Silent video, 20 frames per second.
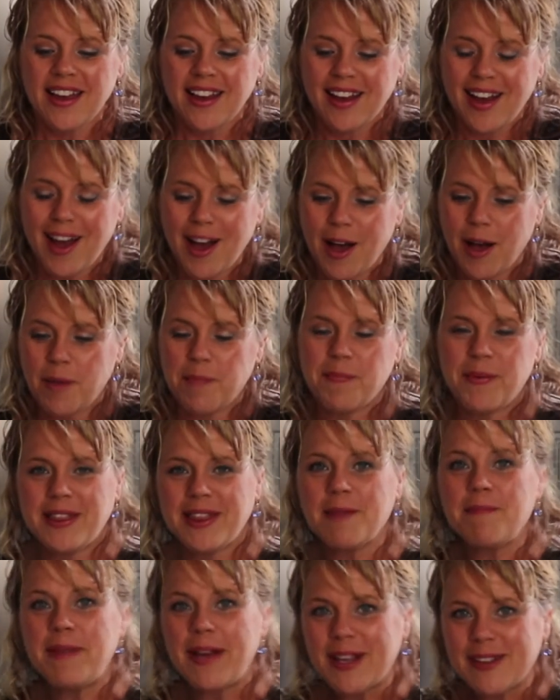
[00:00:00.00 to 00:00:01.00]
But
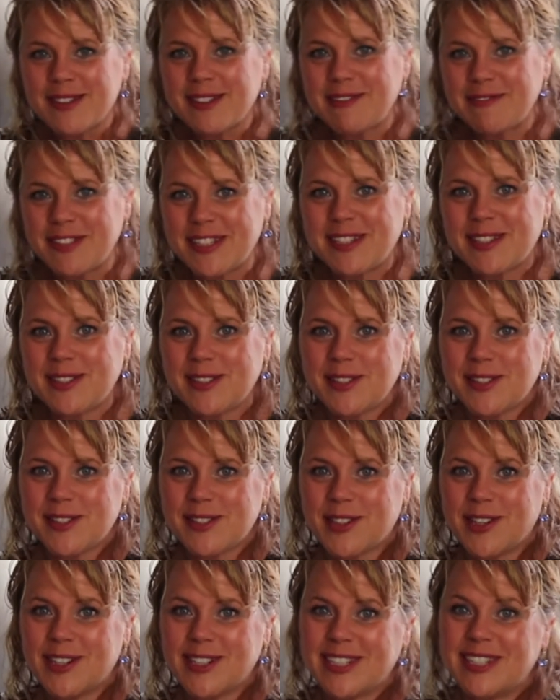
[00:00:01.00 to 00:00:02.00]
the bells and whistles
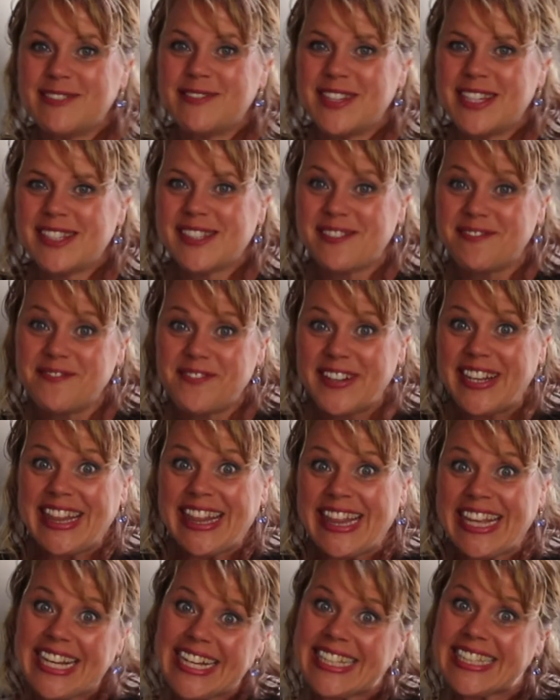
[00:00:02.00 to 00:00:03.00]
are, to me, some fun
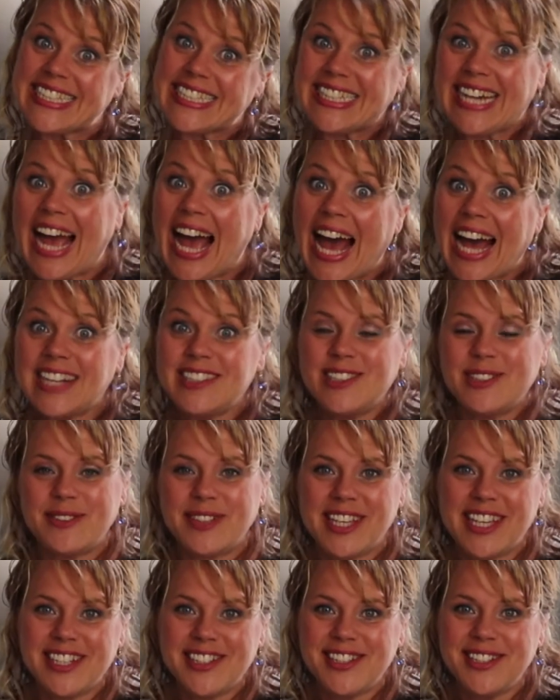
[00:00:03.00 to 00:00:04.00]
things to add to a
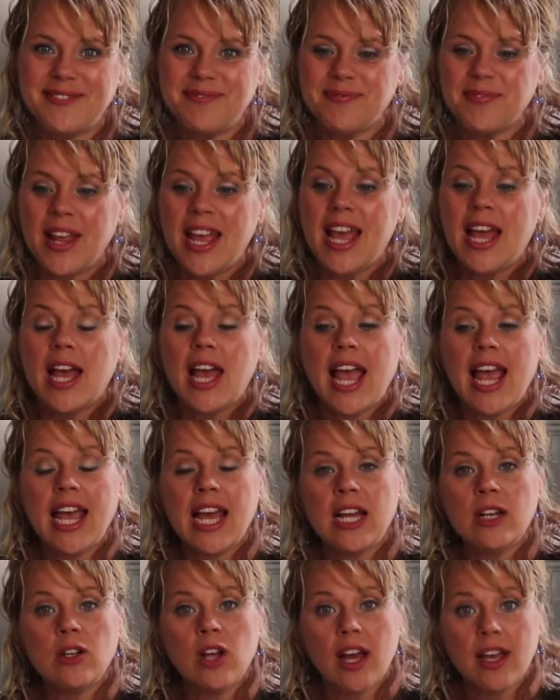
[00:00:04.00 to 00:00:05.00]
kitchen.
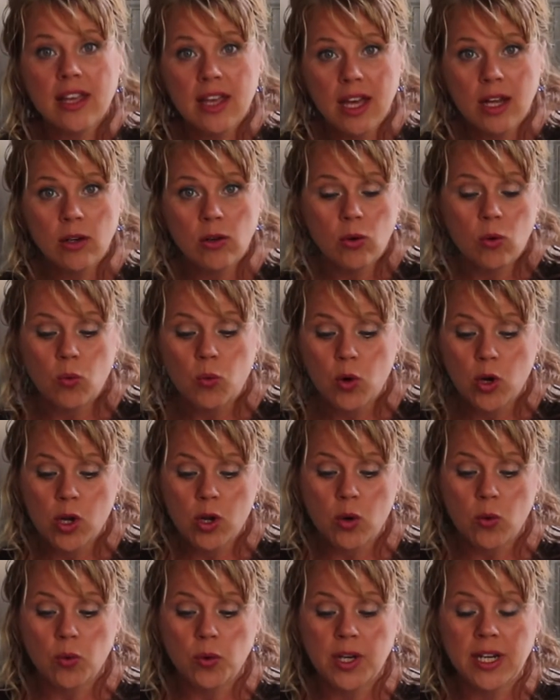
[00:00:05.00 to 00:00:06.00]
And again,
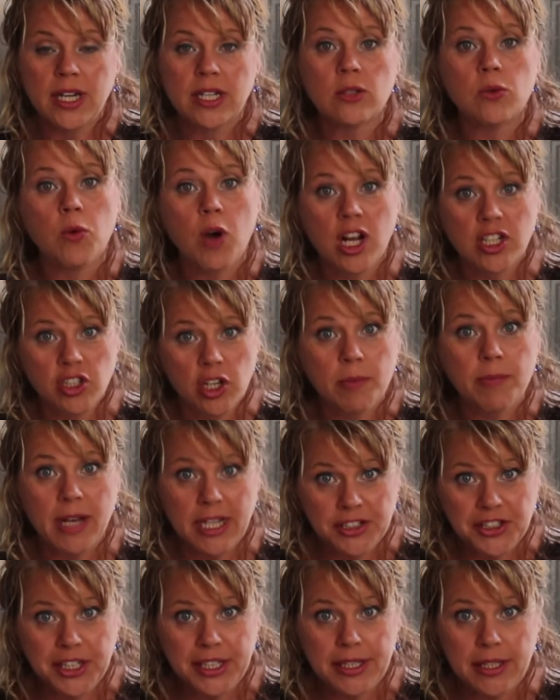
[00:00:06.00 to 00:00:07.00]
we need to watch our
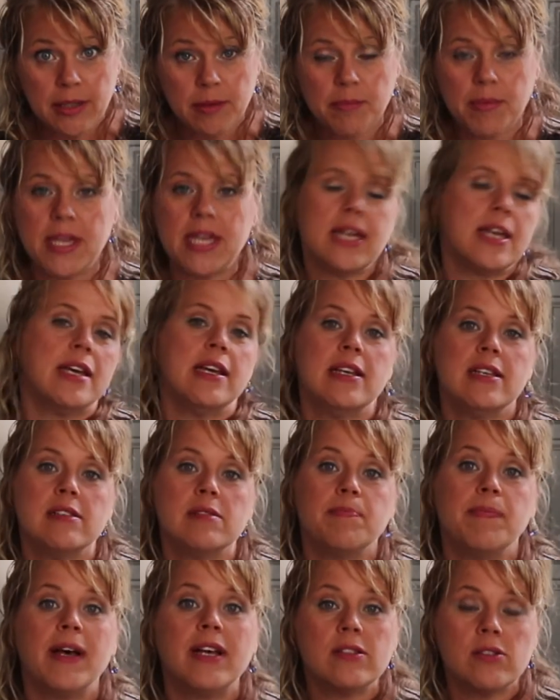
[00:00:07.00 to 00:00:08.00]
budget,
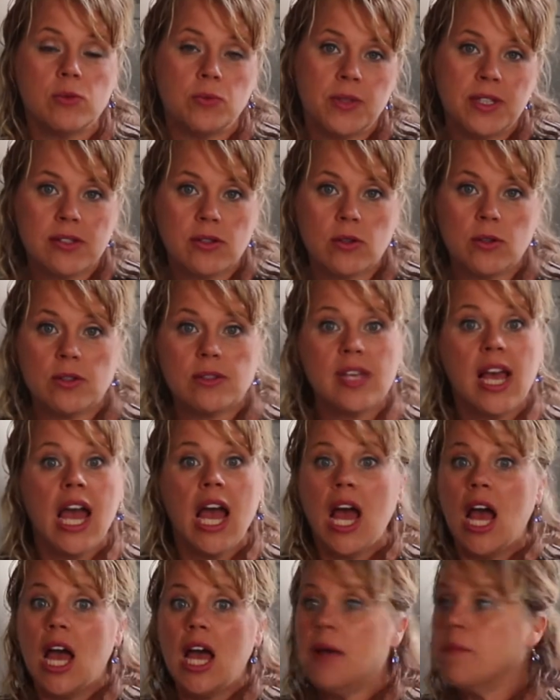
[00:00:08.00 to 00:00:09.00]
because bells and whistles,
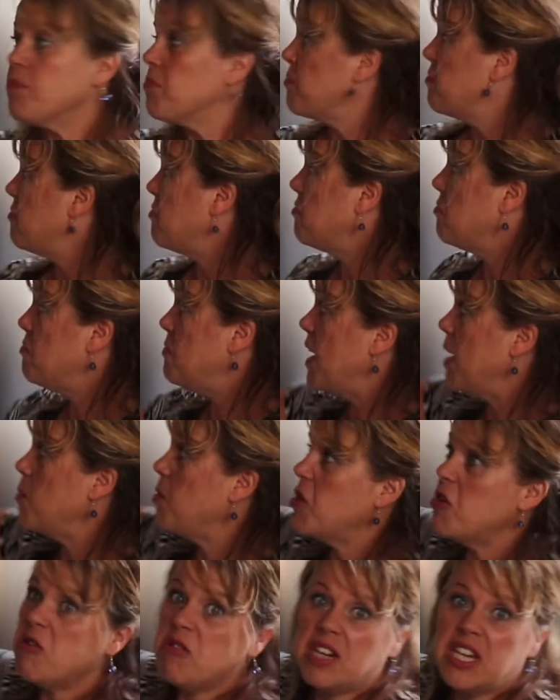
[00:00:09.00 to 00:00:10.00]
maybe
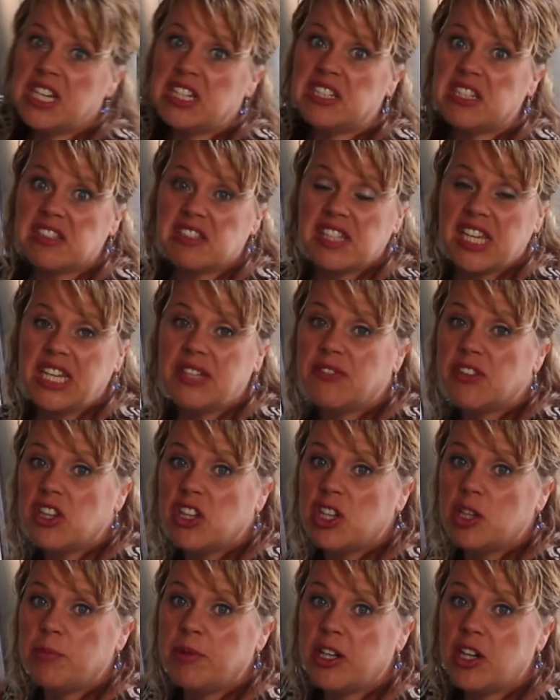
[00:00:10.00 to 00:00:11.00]
you need to save a
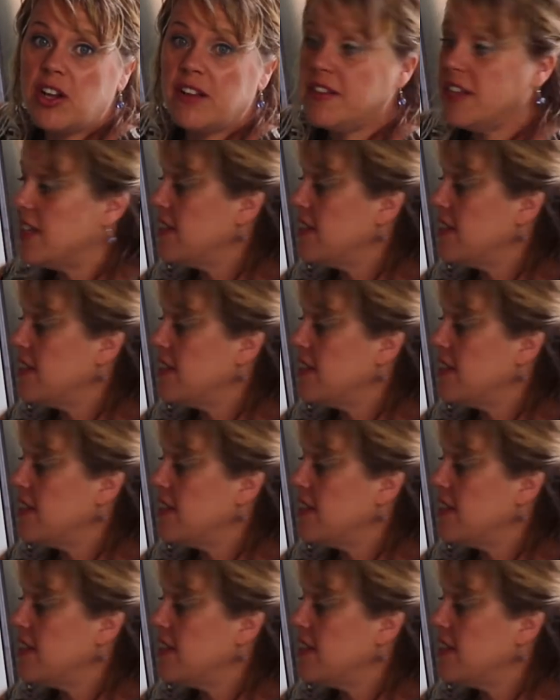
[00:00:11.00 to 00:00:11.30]
little bit on the